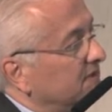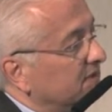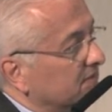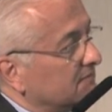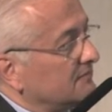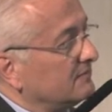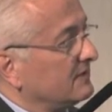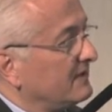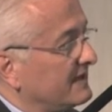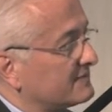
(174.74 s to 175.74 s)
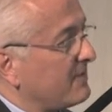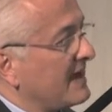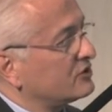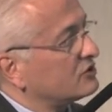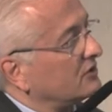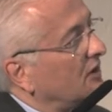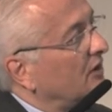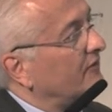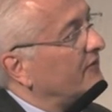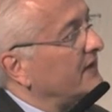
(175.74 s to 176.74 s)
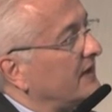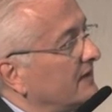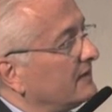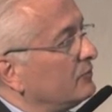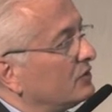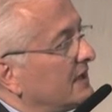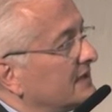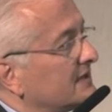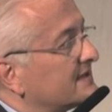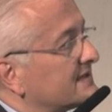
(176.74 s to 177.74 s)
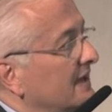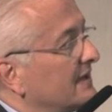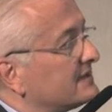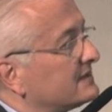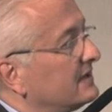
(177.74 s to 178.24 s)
the expansion of the mutated cells